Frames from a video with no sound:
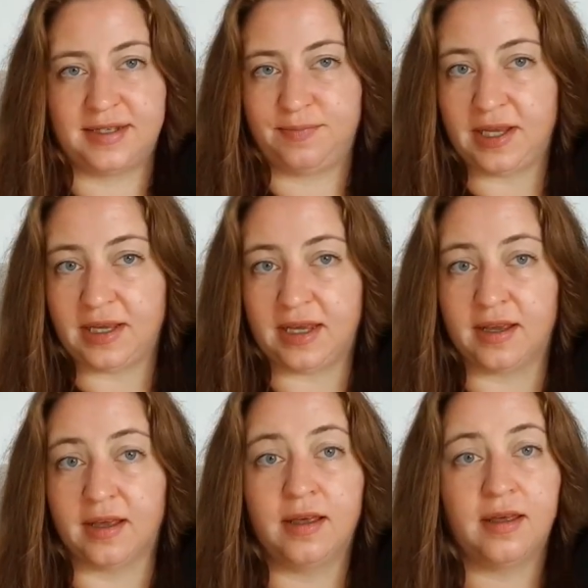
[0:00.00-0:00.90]

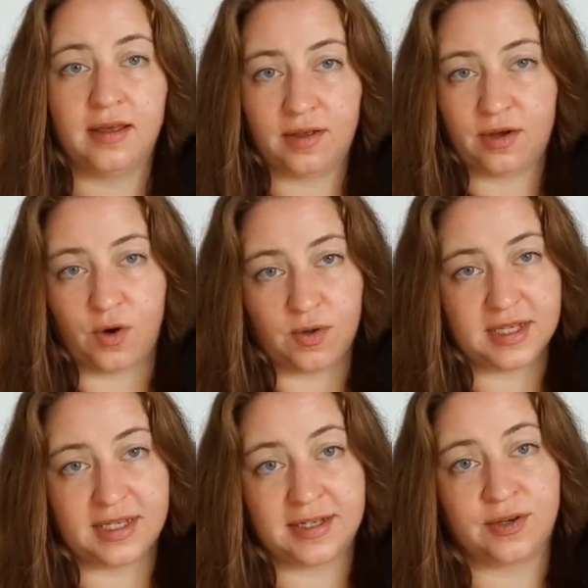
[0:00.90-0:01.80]
speaking, all the
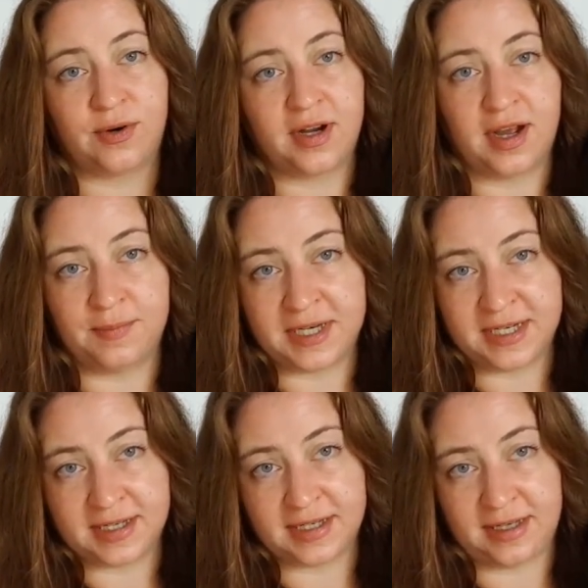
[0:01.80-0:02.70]
six core
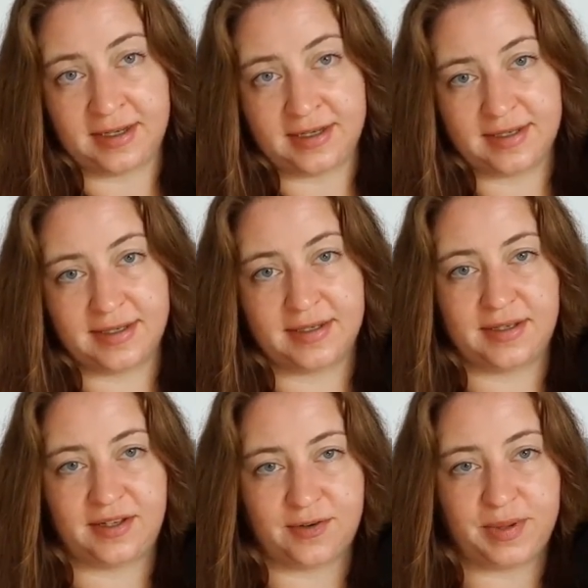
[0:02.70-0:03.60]
competencies.
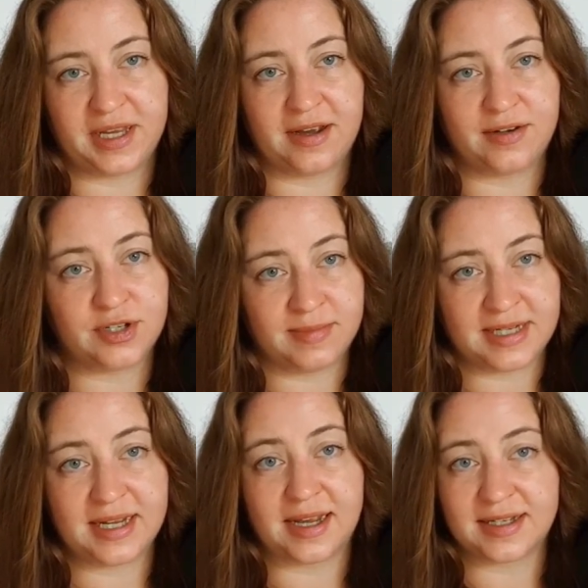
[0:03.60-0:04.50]
You'll pick out German
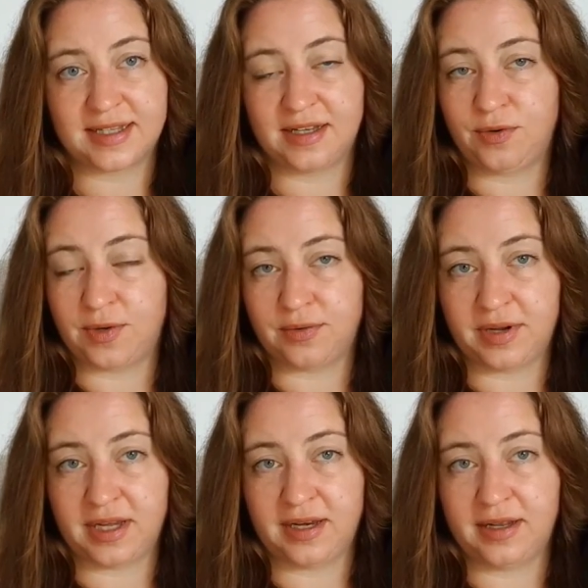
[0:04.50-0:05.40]
texts that you want to
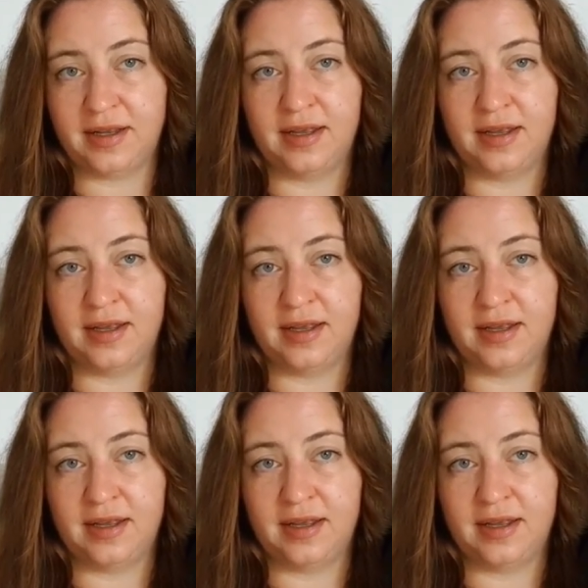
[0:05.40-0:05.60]
read.